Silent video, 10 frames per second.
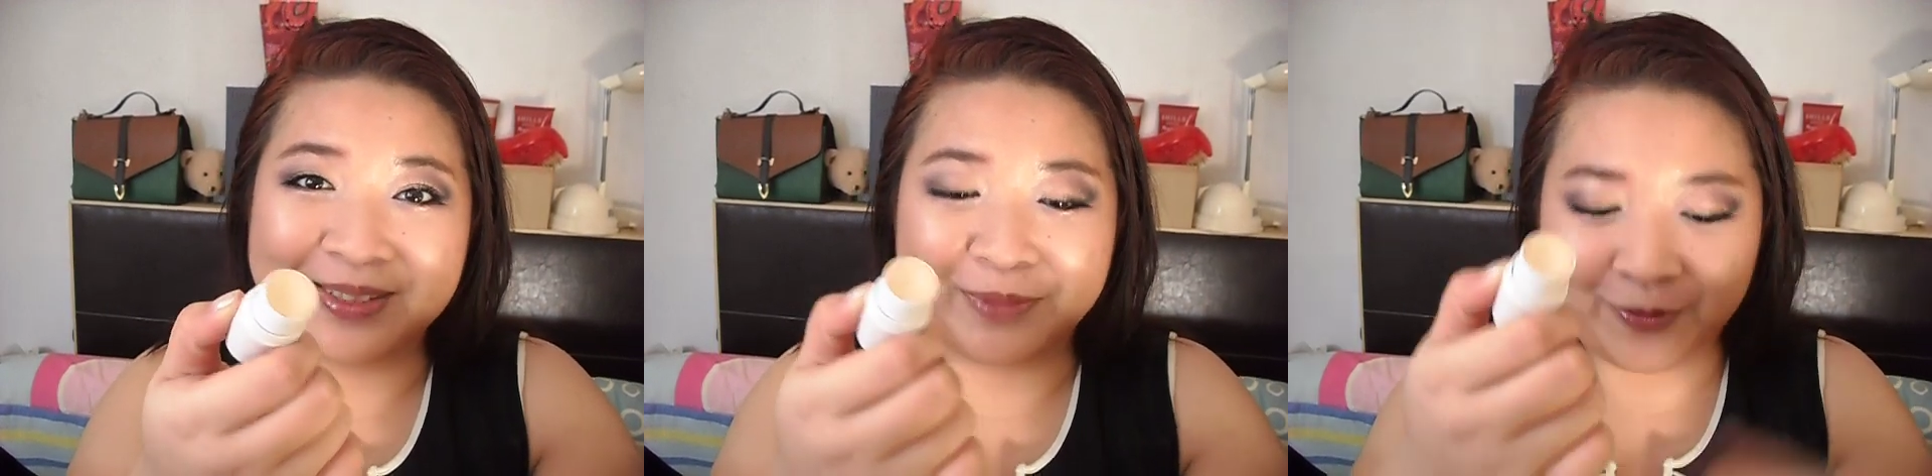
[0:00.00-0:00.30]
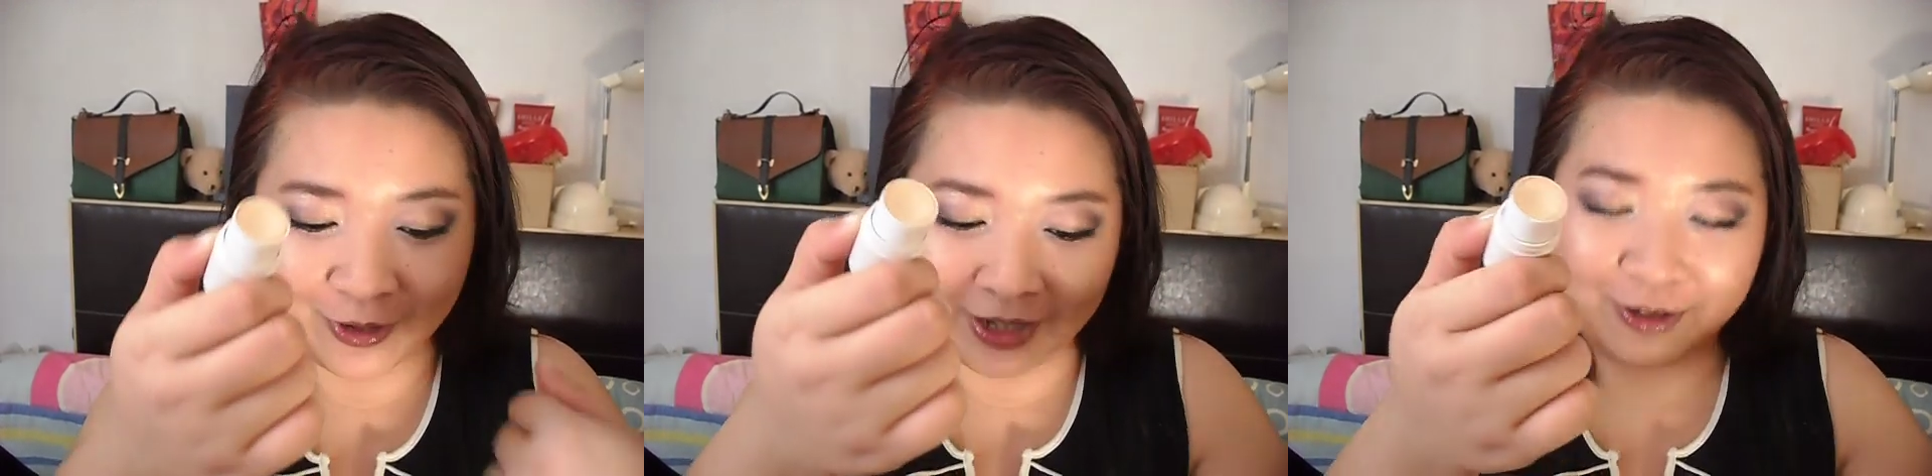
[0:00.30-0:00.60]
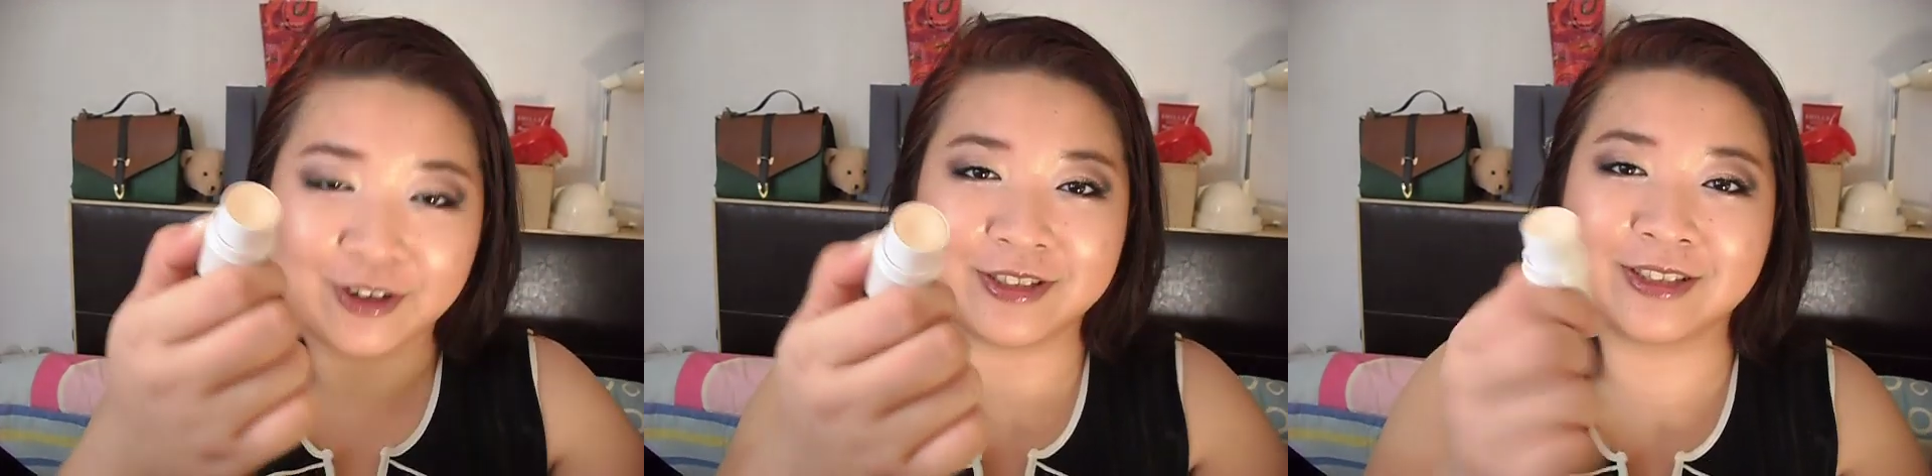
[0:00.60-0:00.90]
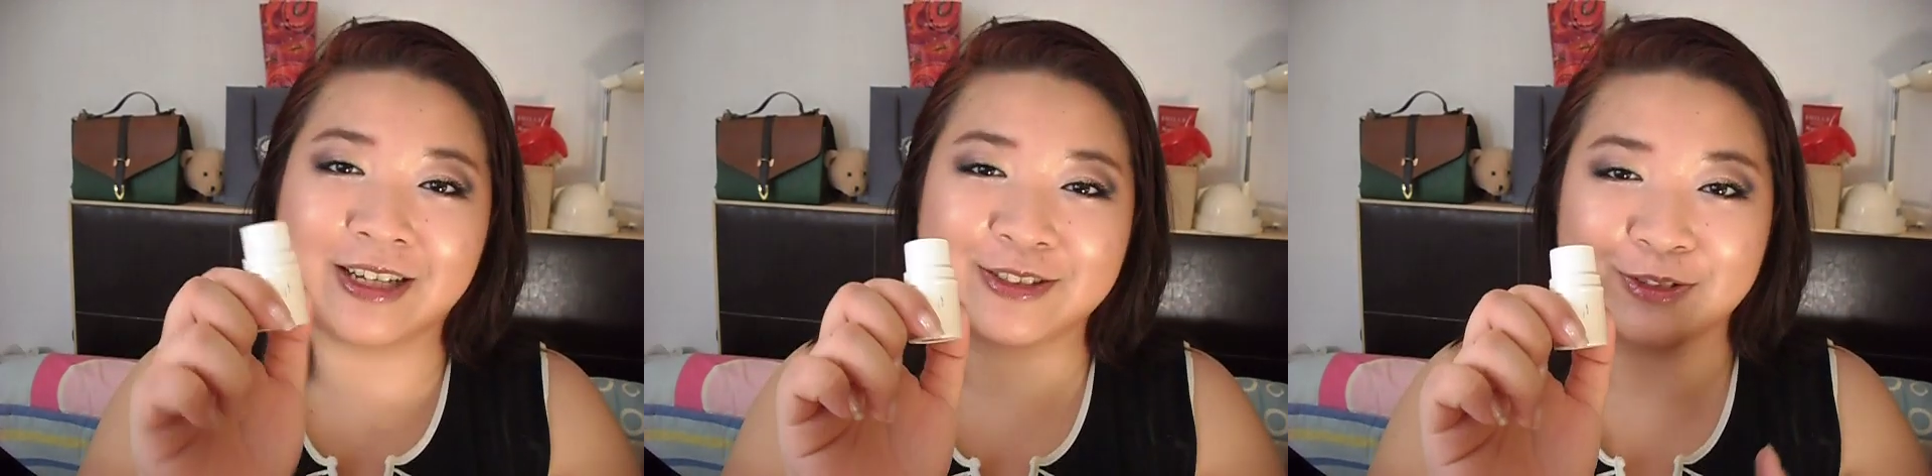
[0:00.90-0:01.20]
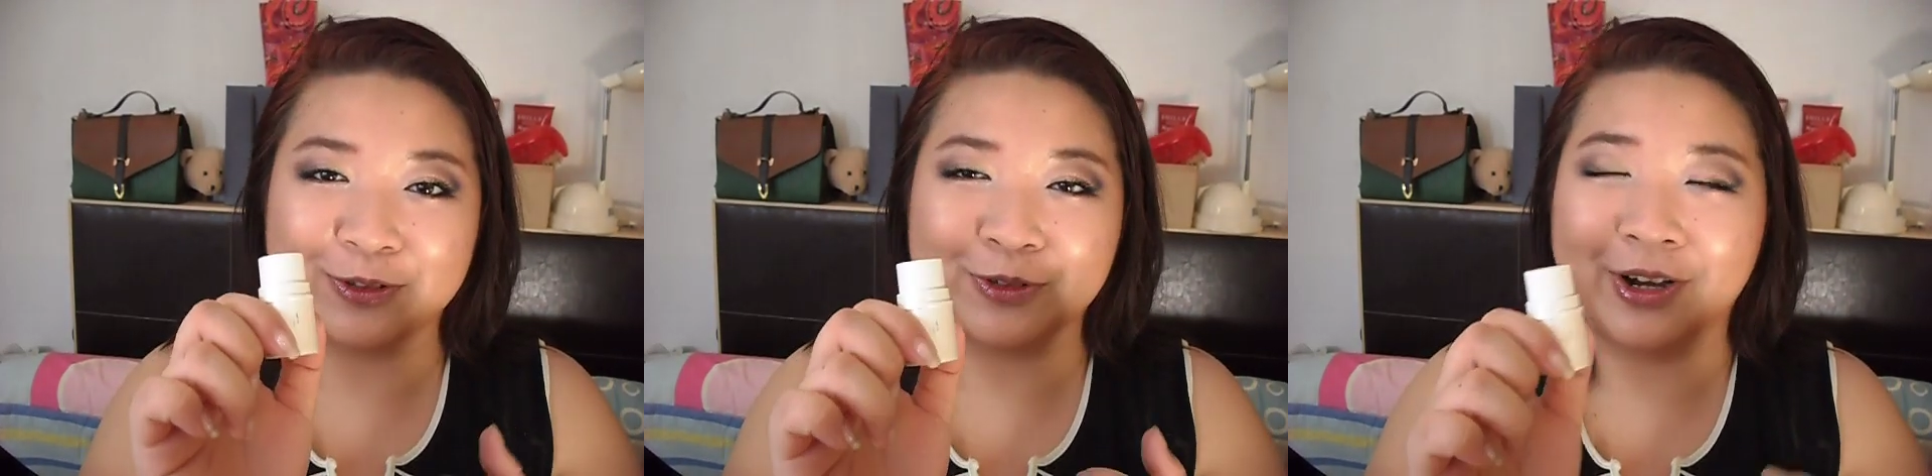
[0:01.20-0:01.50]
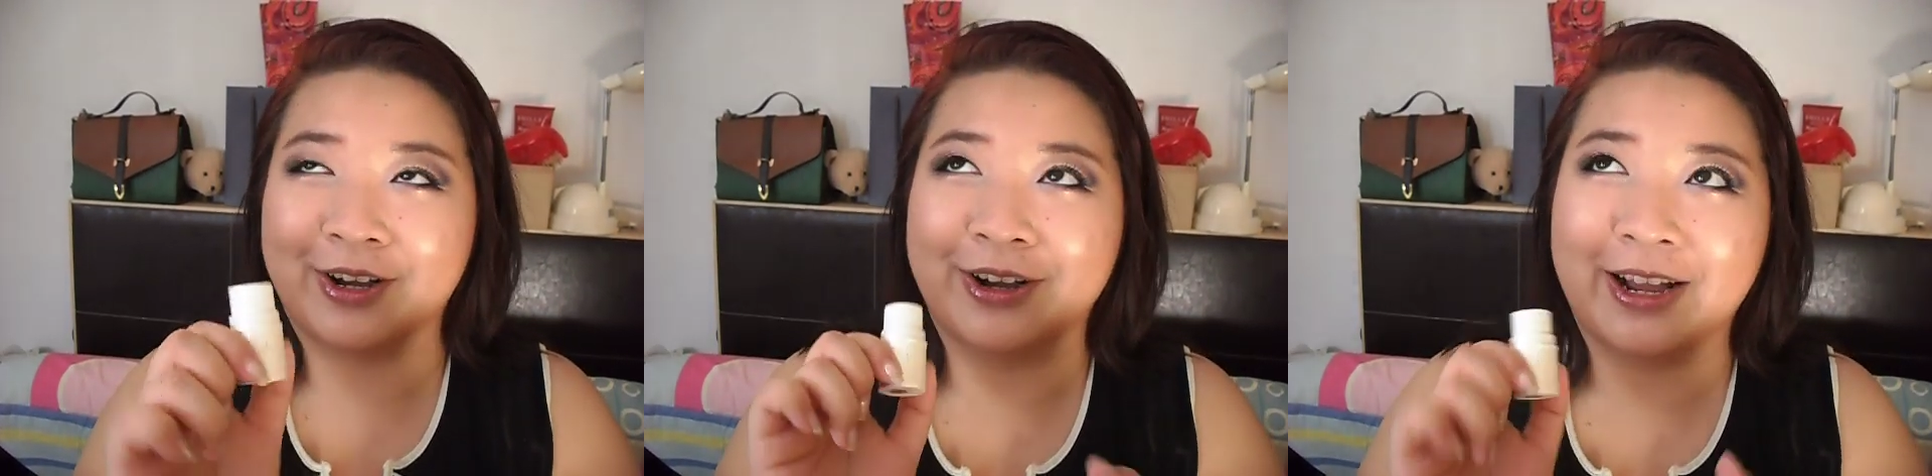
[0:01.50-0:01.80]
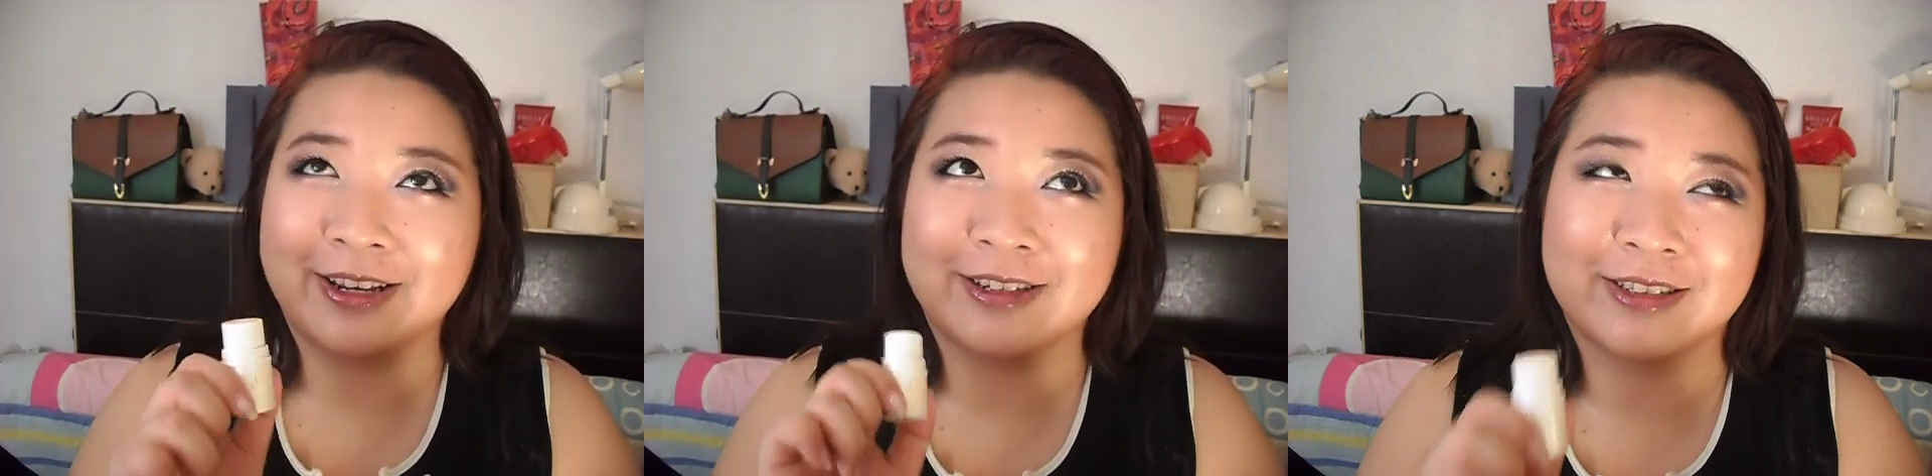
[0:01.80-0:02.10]
Before I got the Daiso
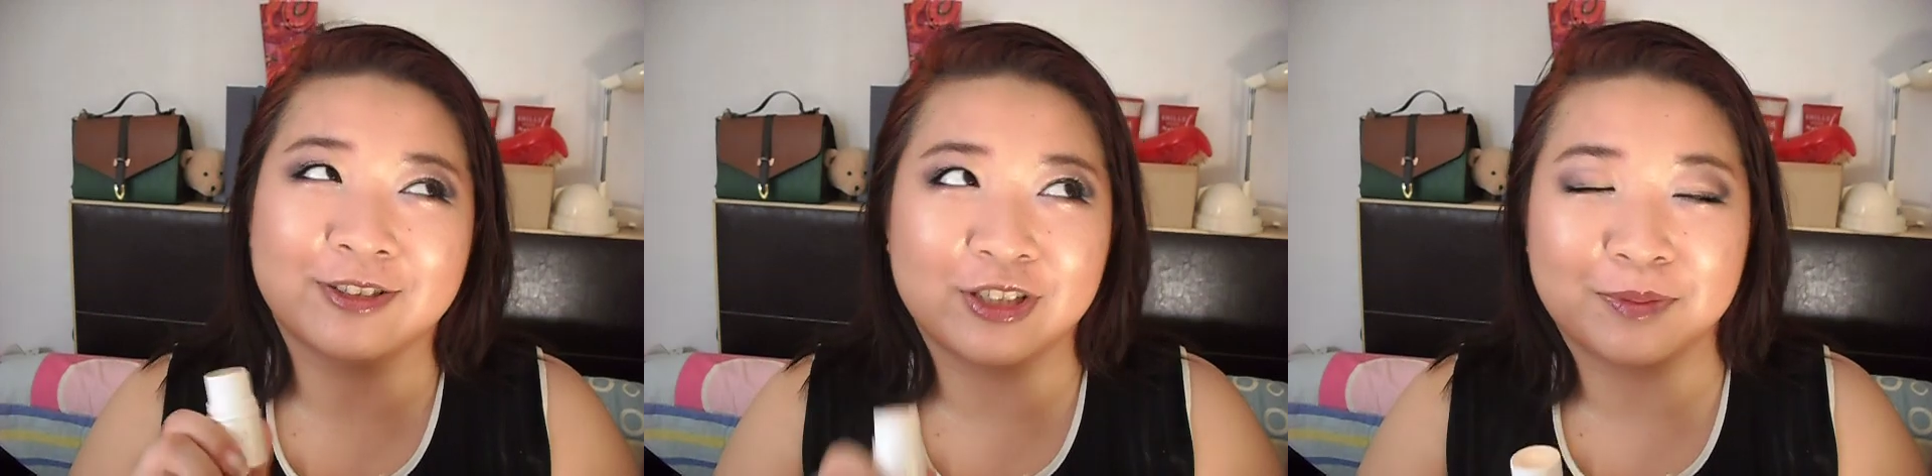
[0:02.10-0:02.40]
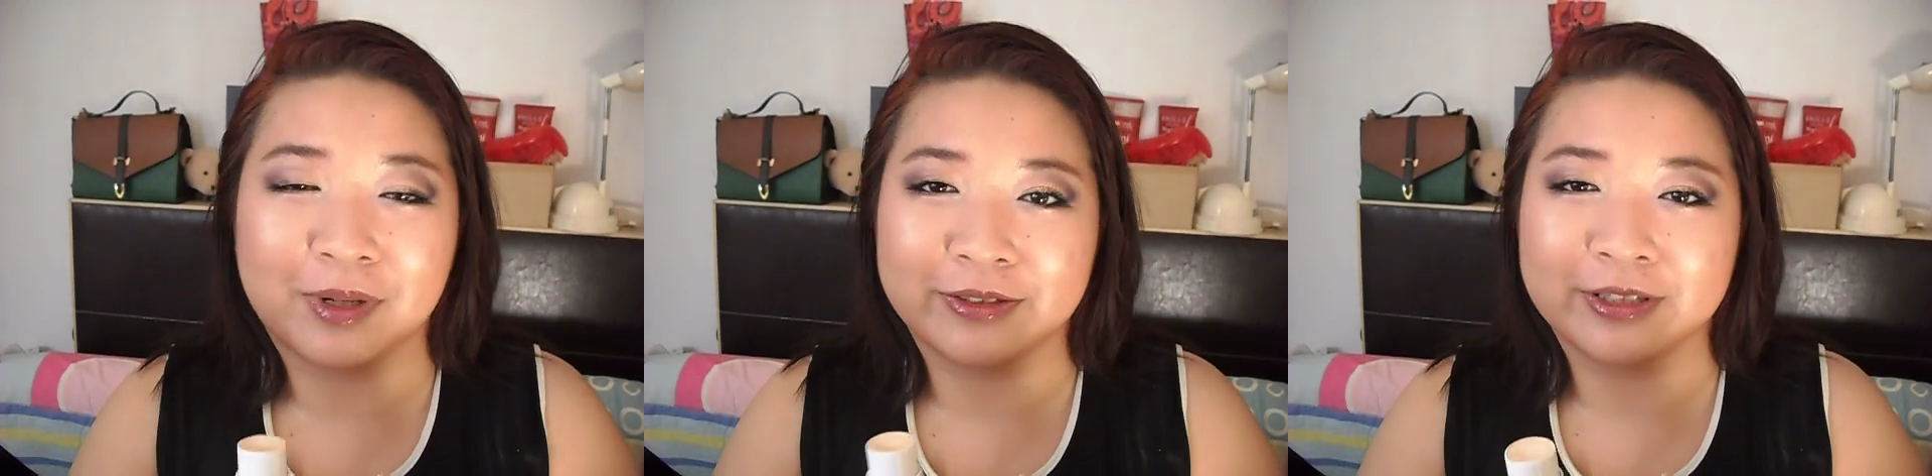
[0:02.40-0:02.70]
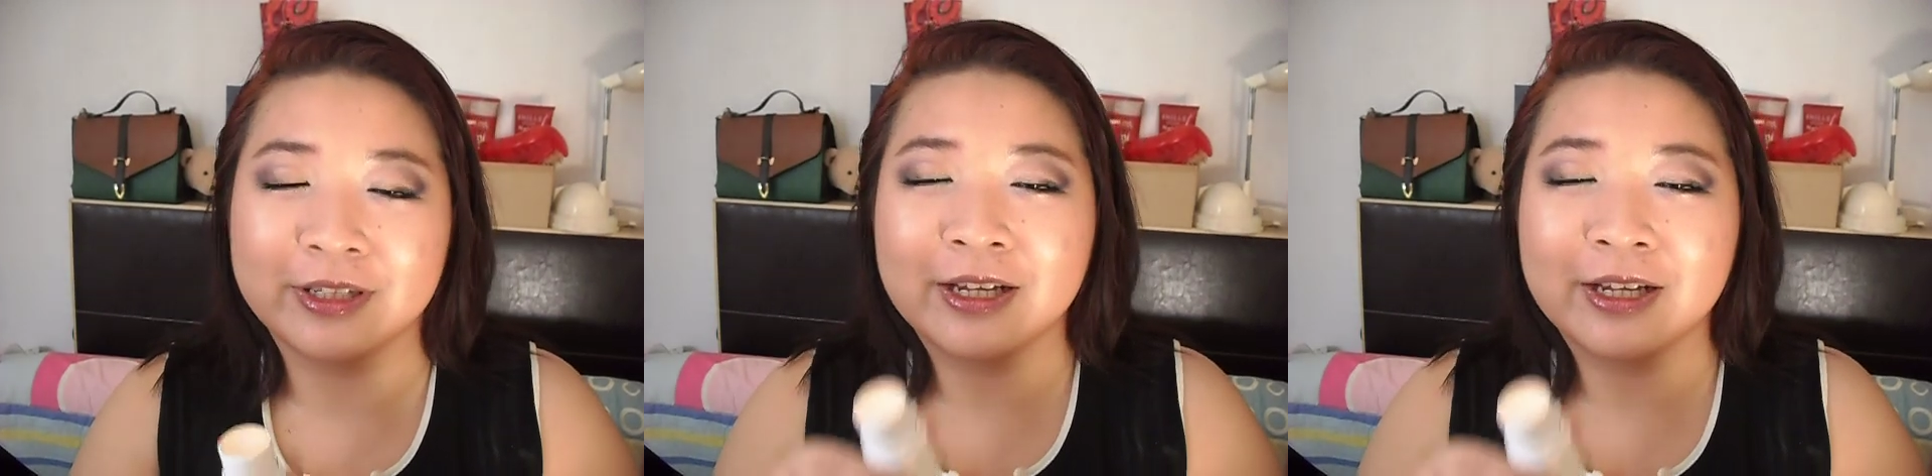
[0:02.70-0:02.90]
highlight and cheek powder,